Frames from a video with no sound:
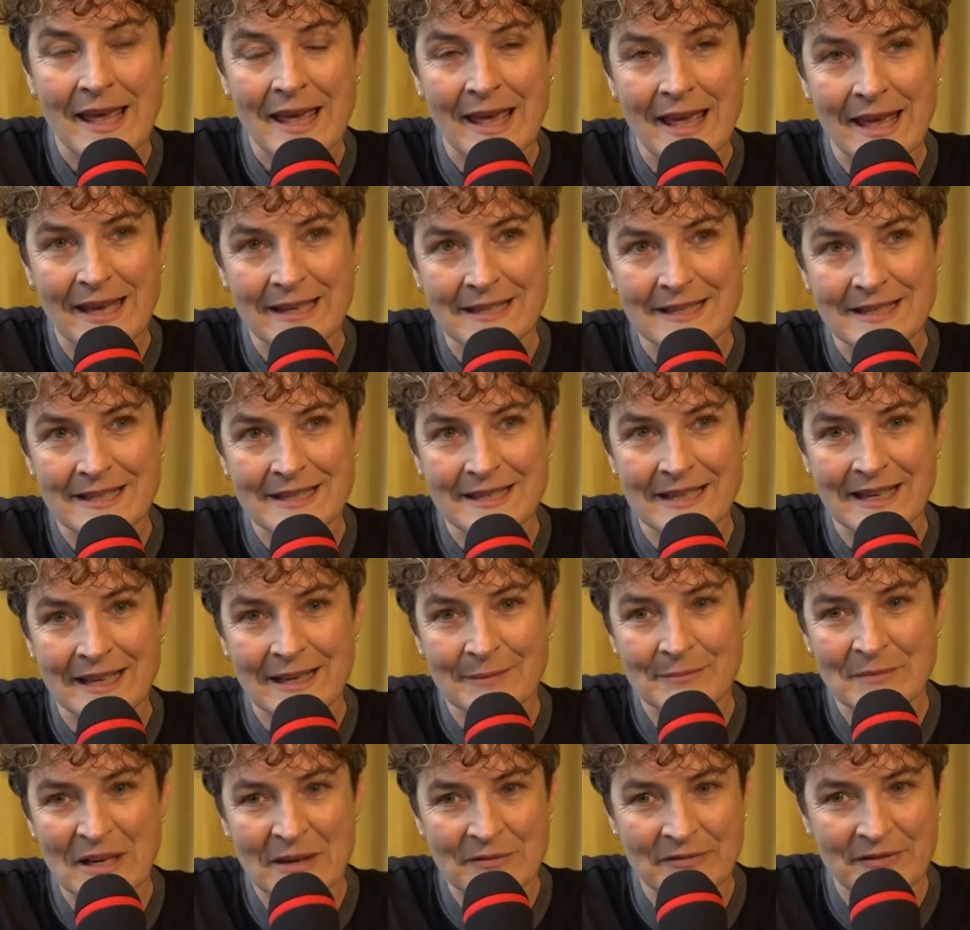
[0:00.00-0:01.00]
and
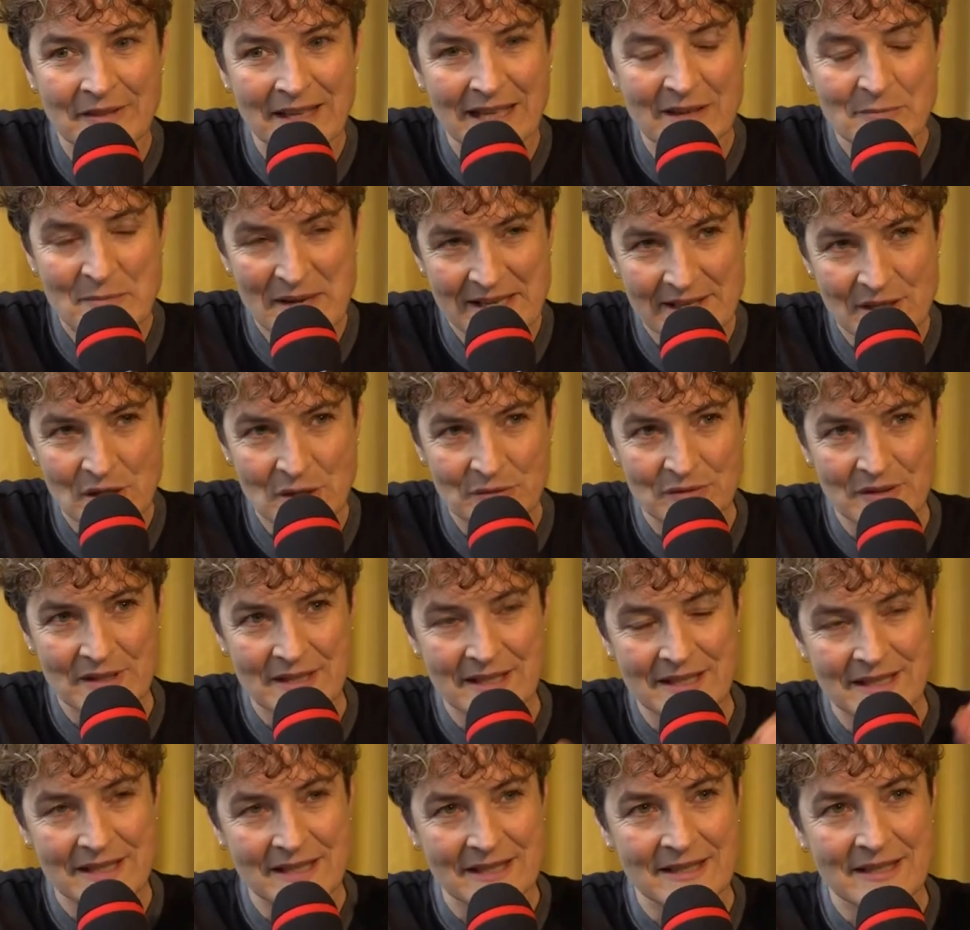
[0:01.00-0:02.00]
um, I think of myself
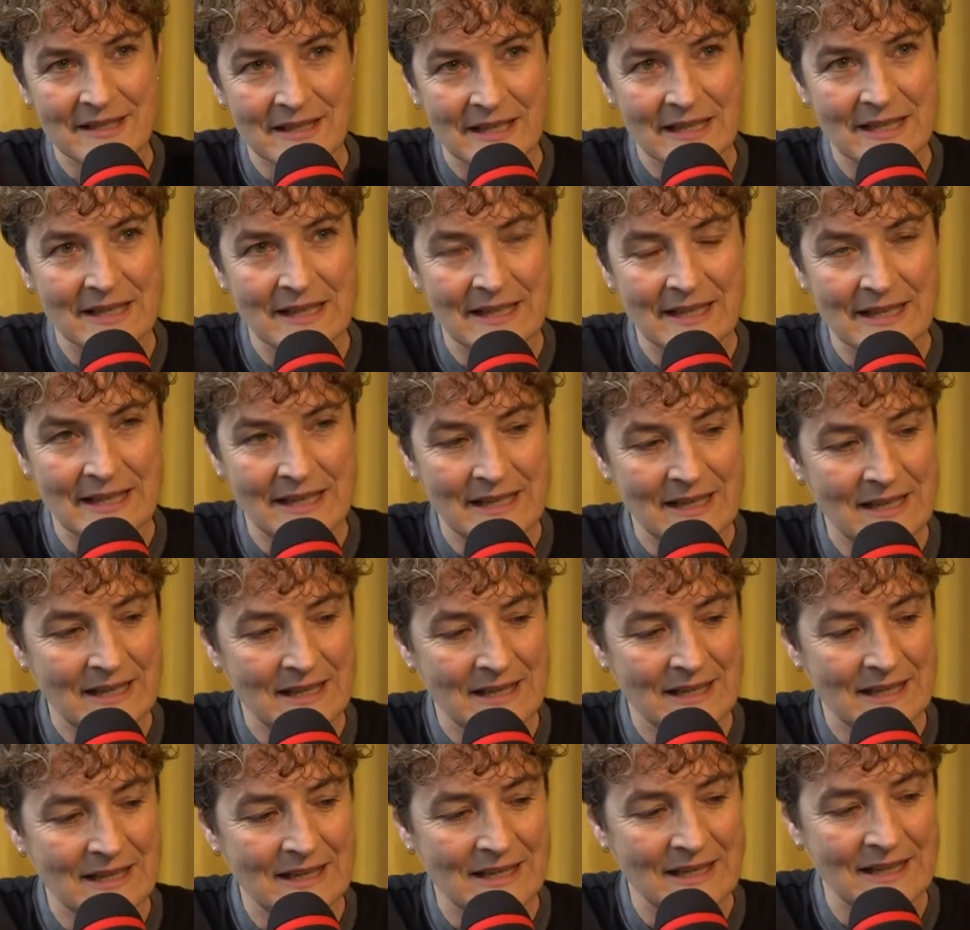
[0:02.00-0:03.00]
as decidedly
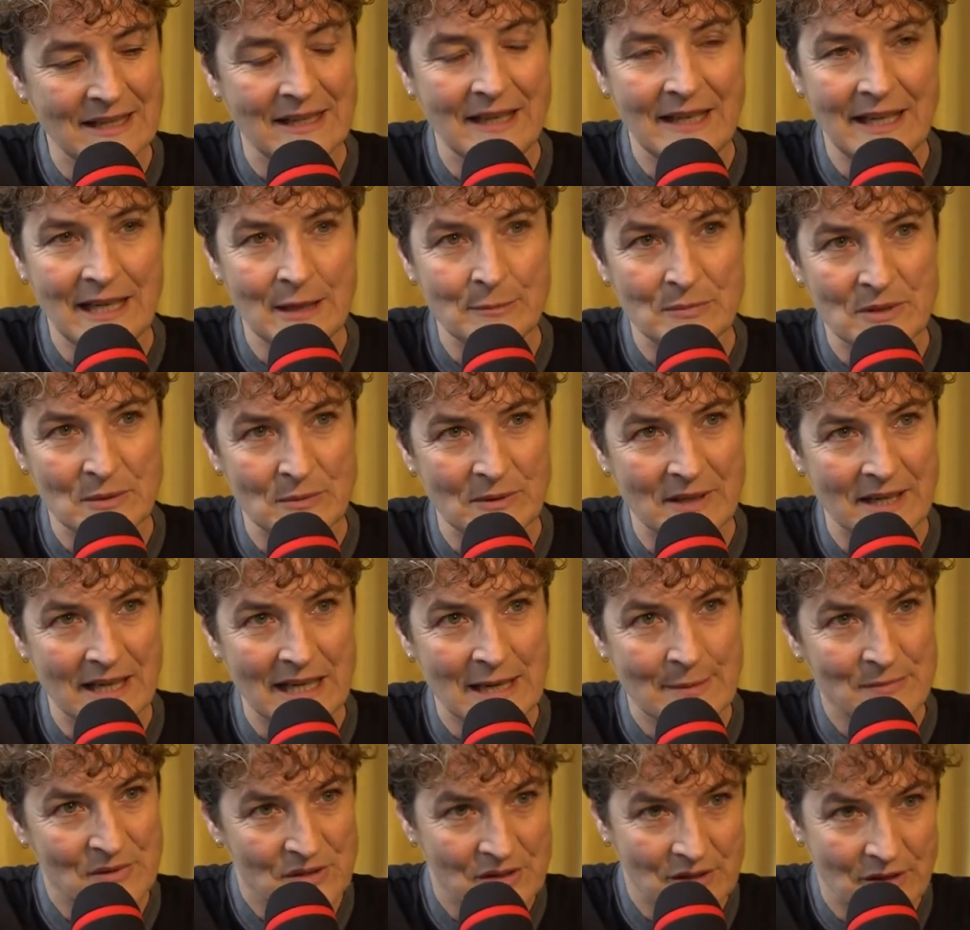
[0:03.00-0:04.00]
inept when it
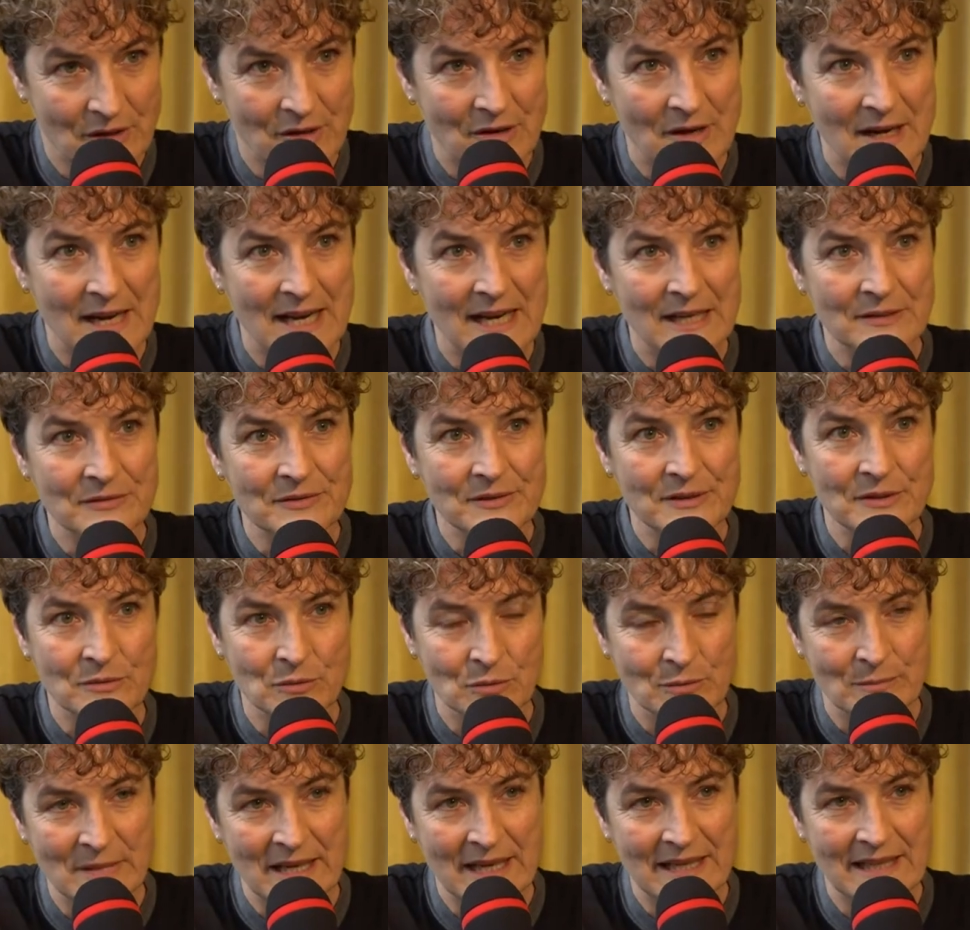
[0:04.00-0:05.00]
comes to craft
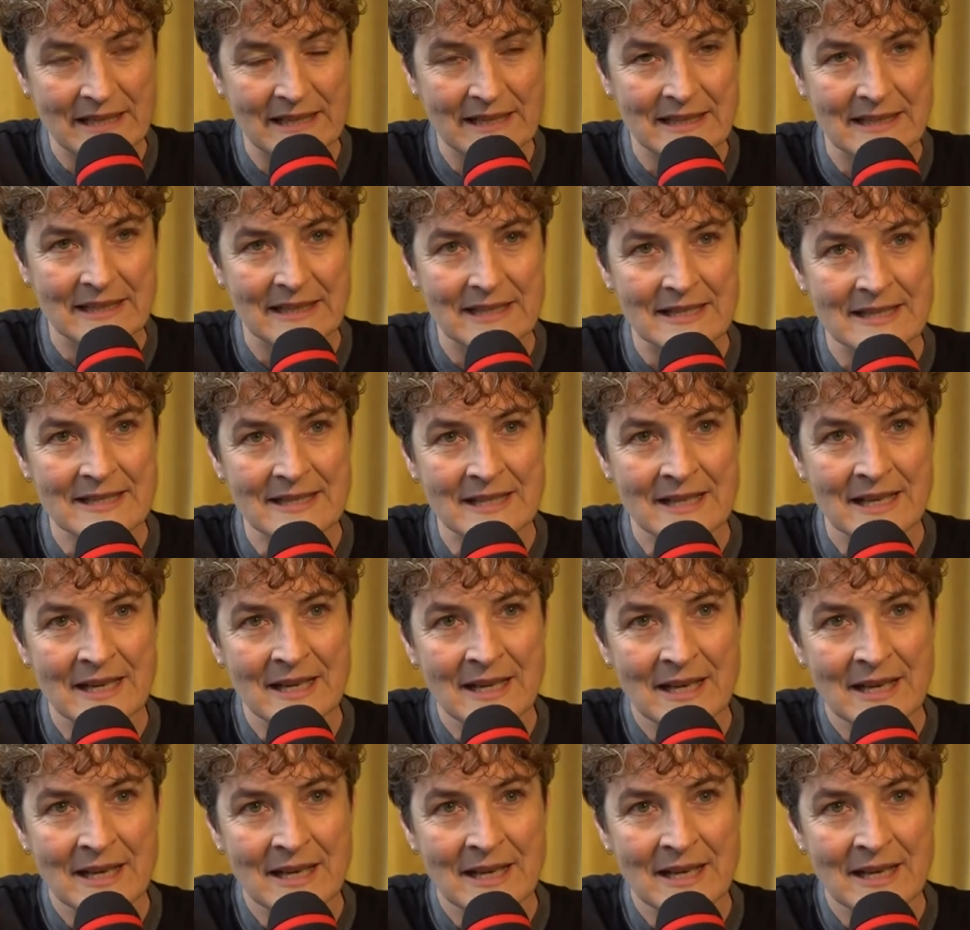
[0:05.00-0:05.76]
or making things.